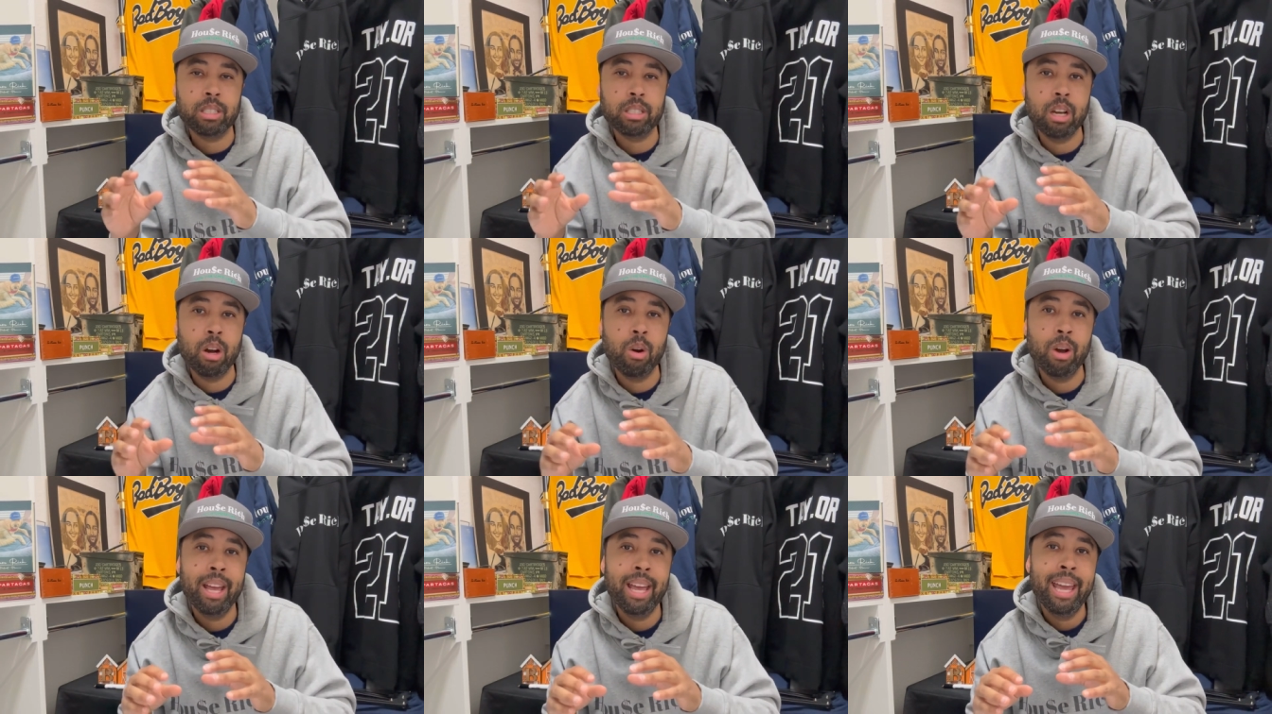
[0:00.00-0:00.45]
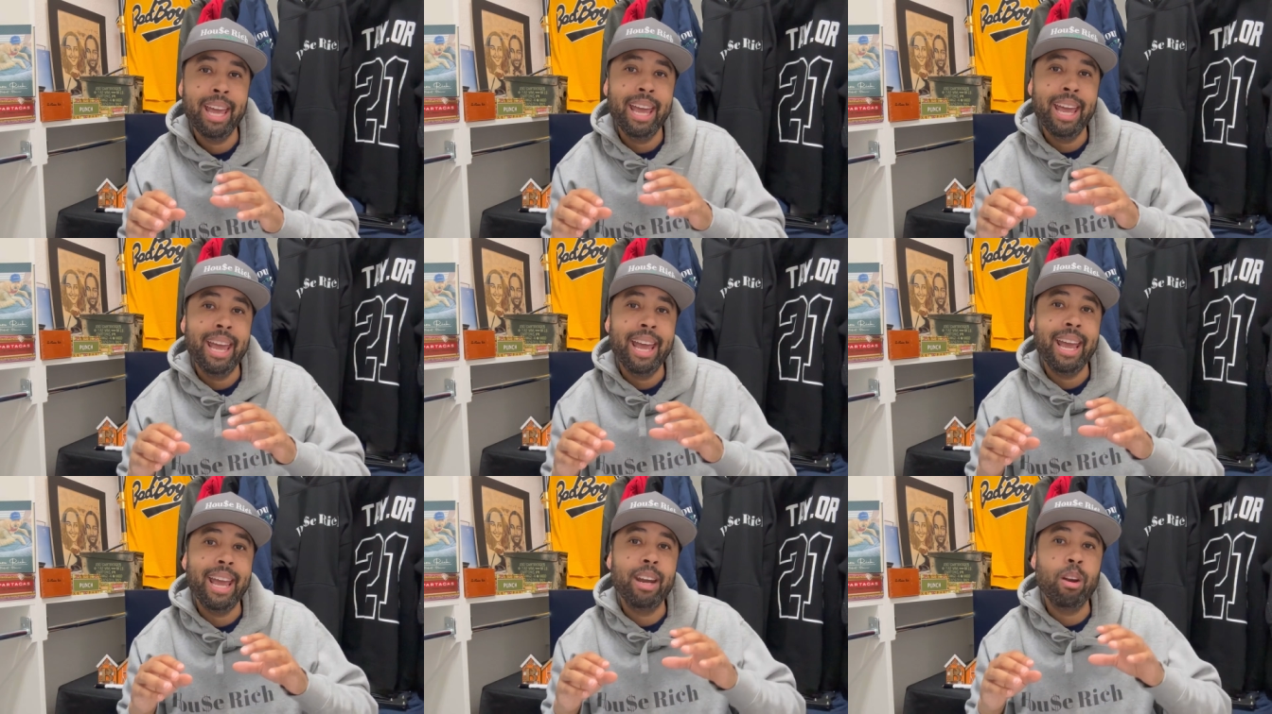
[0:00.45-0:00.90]
So
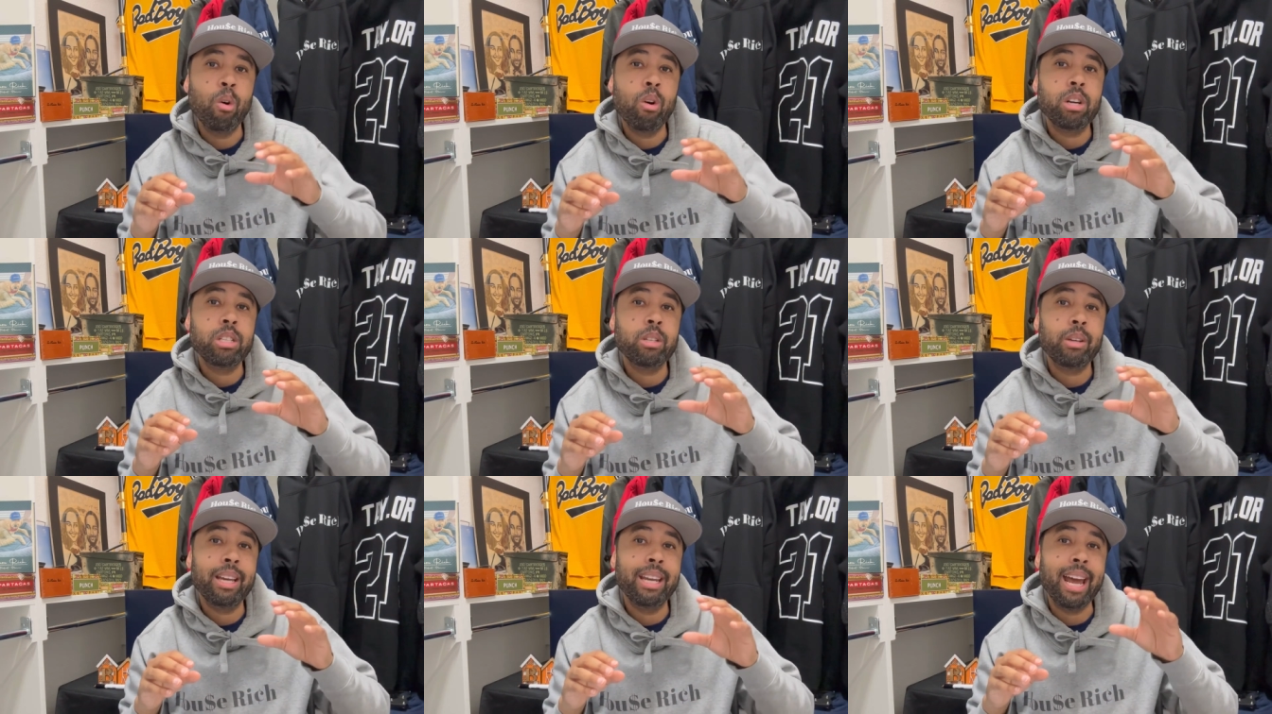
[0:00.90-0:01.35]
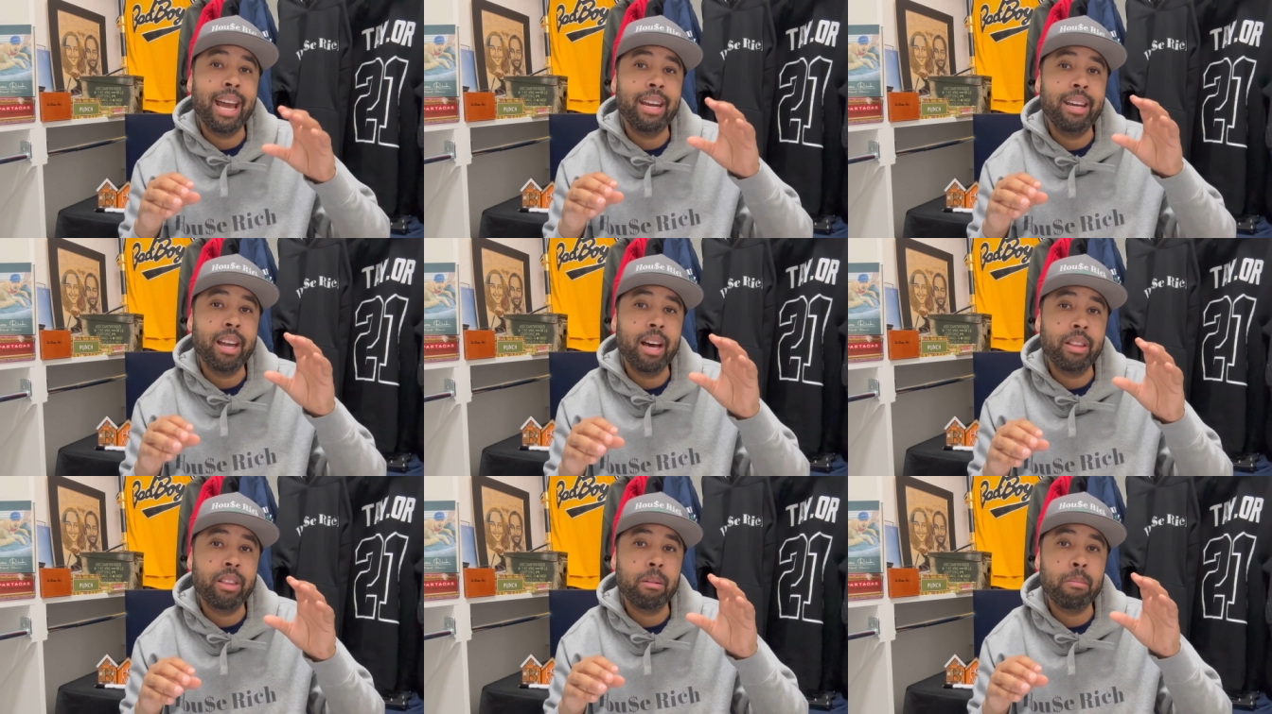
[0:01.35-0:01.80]
in order to get
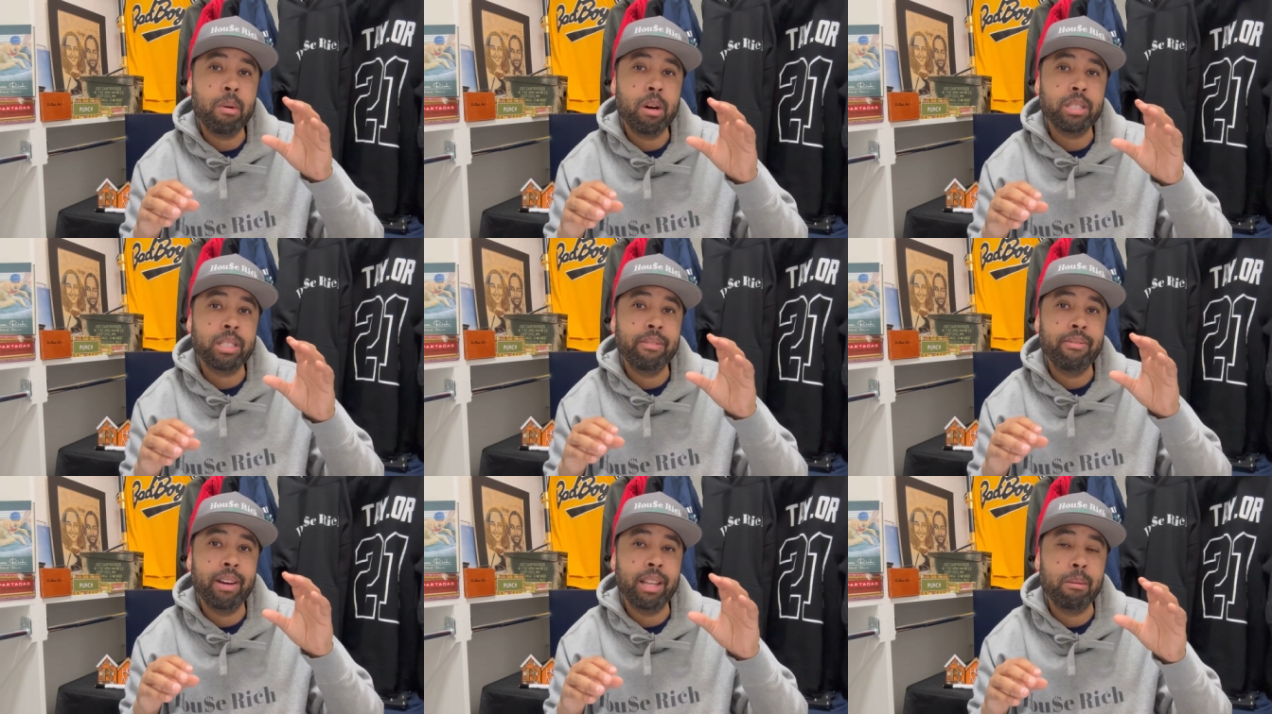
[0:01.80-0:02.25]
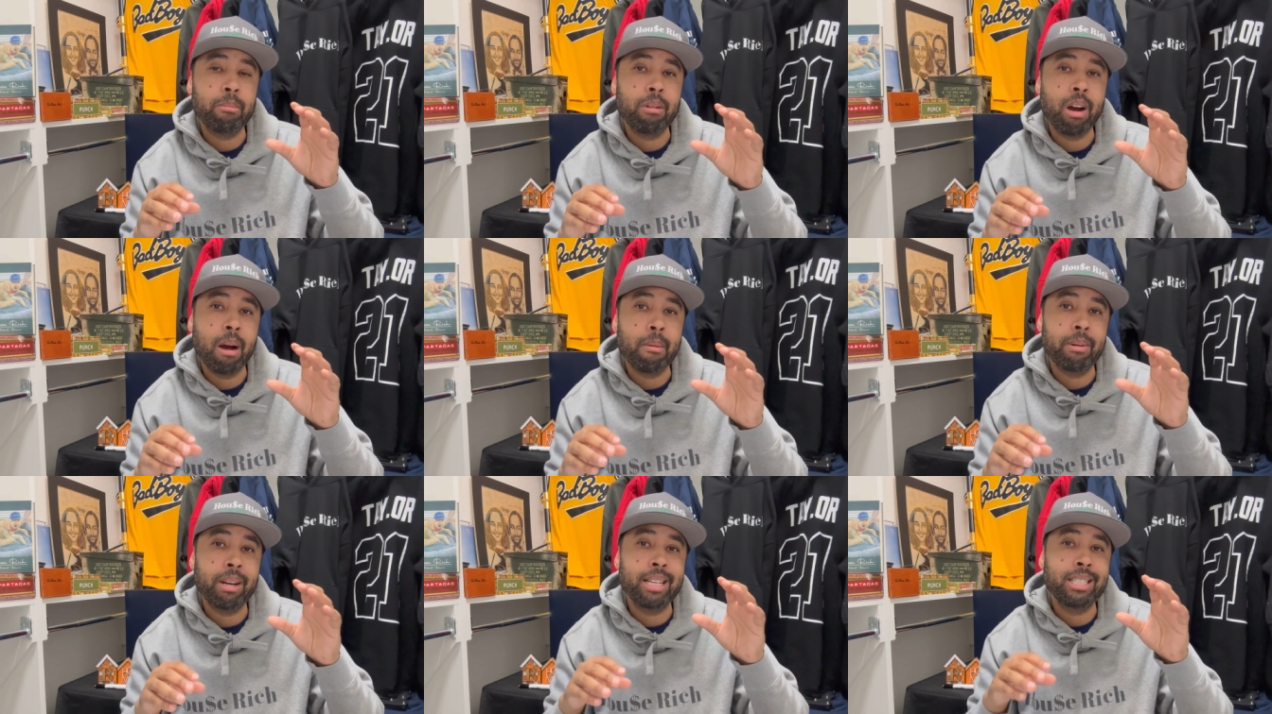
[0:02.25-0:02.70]
another multifamily
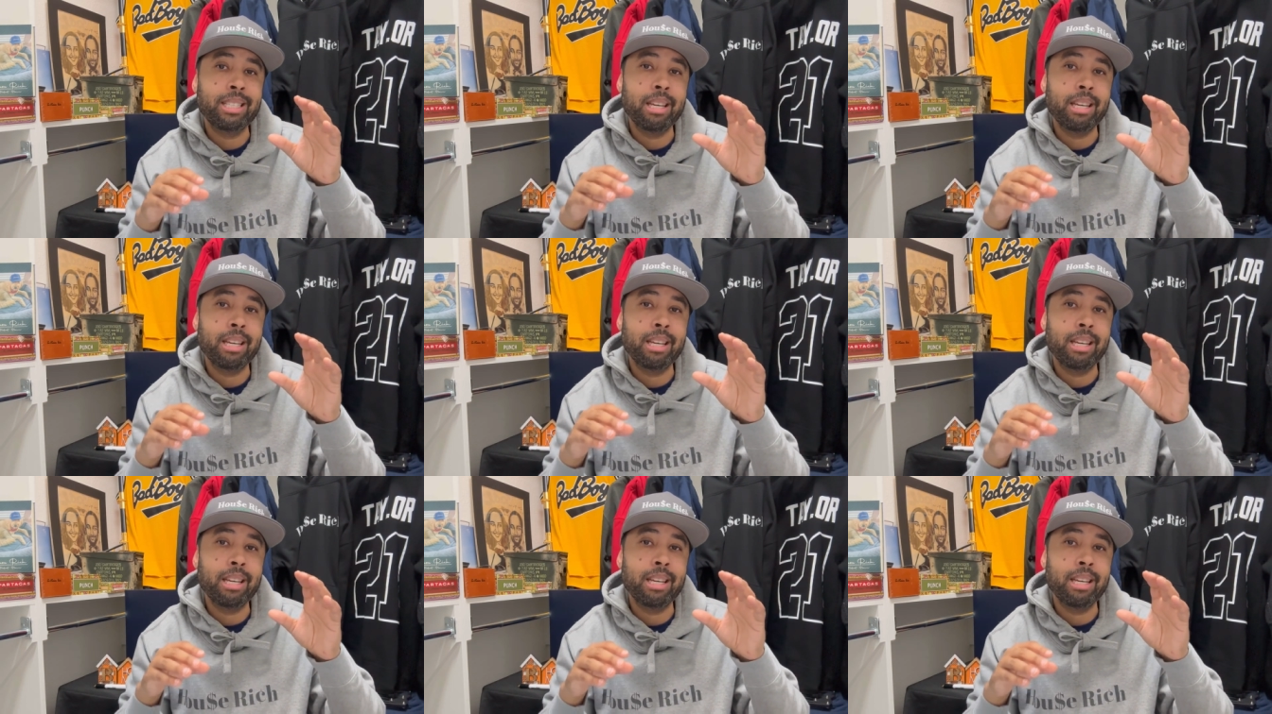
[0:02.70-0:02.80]
property,